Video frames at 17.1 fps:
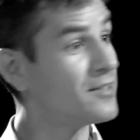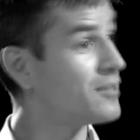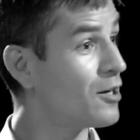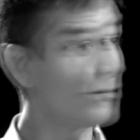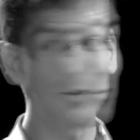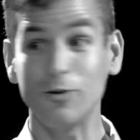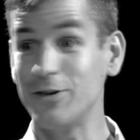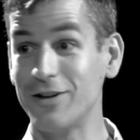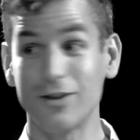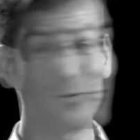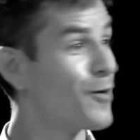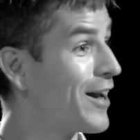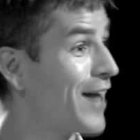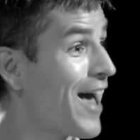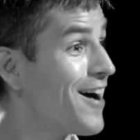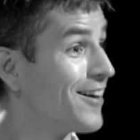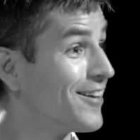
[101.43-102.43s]
he says, don't go near the
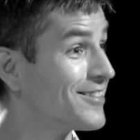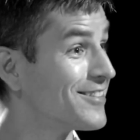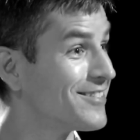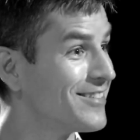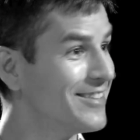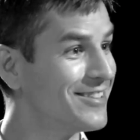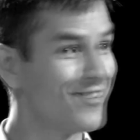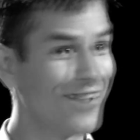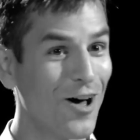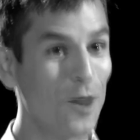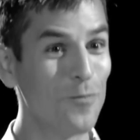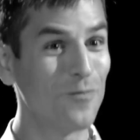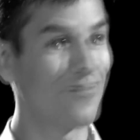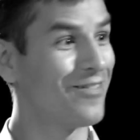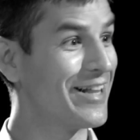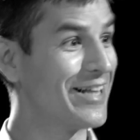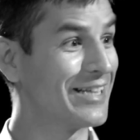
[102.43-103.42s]
red house. And so the whole
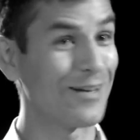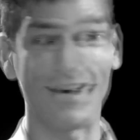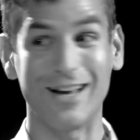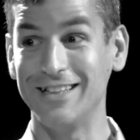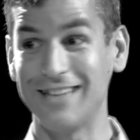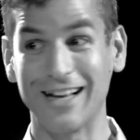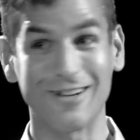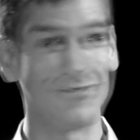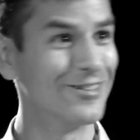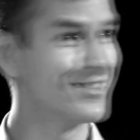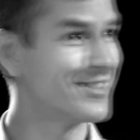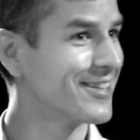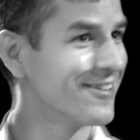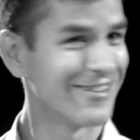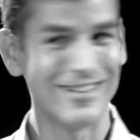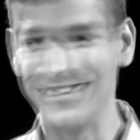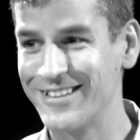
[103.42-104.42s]
thing's that he's like wants
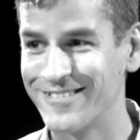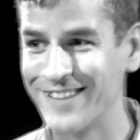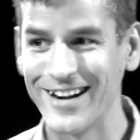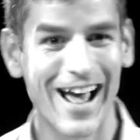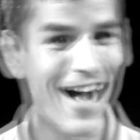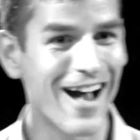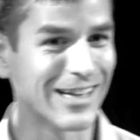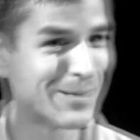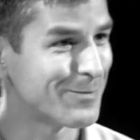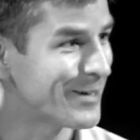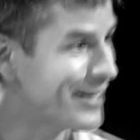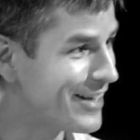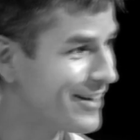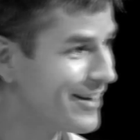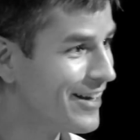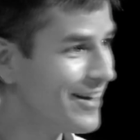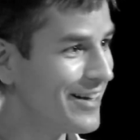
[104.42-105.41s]
to go near the red house, but
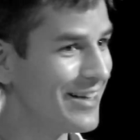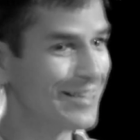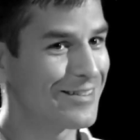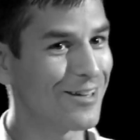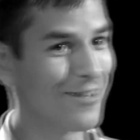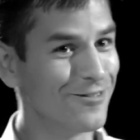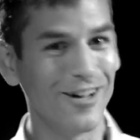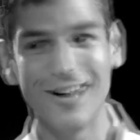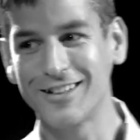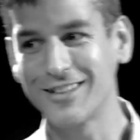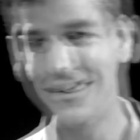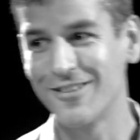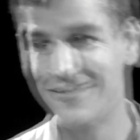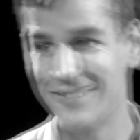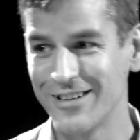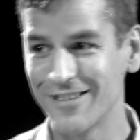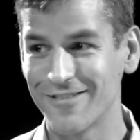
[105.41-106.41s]
he's told not to
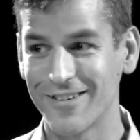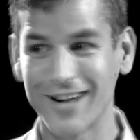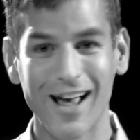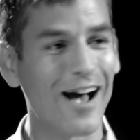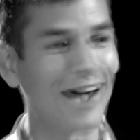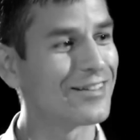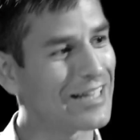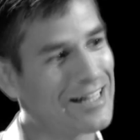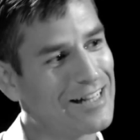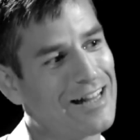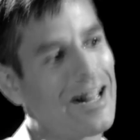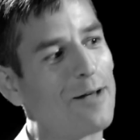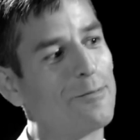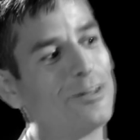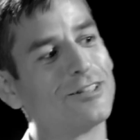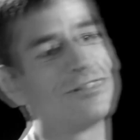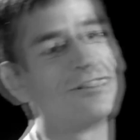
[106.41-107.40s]
go near the red house.
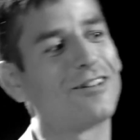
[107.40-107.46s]
Anytime he